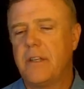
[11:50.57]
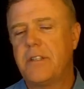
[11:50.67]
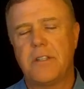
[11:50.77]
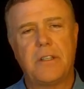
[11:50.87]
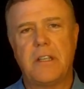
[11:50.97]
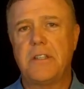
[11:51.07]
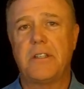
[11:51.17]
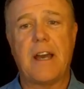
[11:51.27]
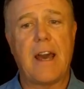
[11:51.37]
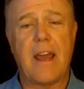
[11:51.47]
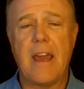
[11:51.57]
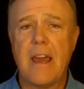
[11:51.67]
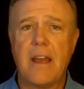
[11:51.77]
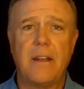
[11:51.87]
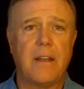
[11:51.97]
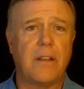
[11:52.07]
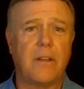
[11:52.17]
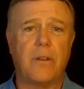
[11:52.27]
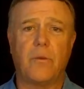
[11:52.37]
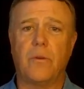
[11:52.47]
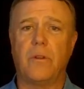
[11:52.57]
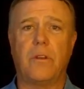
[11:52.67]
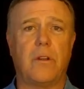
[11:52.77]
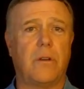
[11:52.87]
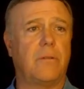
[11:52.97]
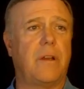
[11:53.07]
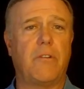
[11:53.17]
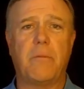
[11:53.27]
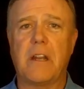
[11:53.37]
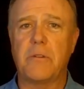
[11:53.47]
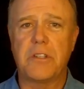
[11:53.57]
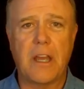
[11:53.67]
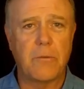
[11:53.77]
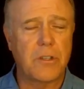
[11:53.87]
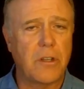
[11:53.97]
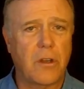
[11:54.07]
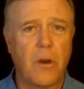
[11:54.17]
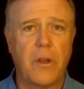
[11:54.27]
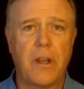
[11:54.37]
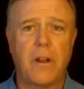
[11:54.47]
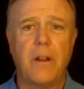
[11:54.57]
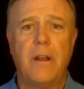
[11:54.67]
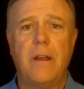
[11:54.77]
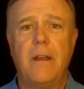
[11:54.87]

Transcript: This is out of hand, and you know, everybody was saying it was going to go here.